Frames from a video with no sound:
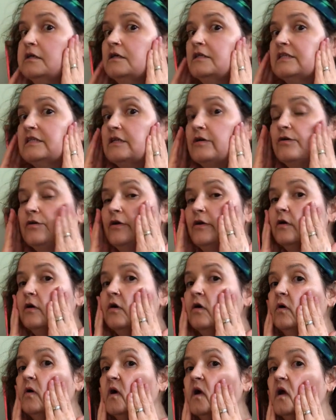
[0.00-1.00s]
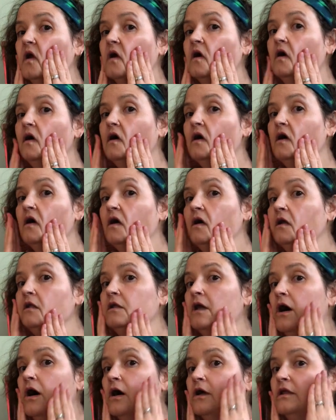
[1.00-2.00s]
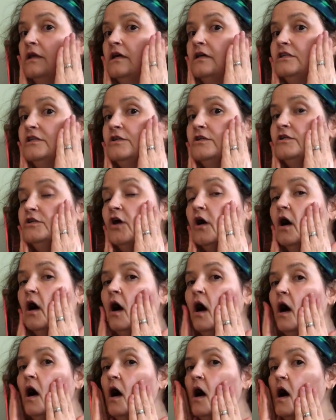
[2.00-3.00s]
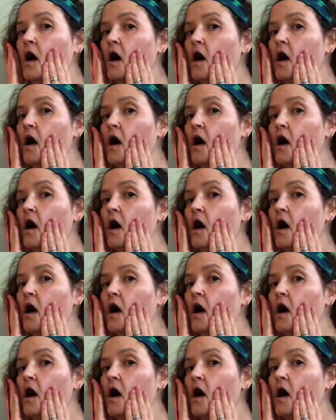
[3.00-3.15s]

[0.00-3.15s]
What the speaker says: So you're going all along the edge of your jaw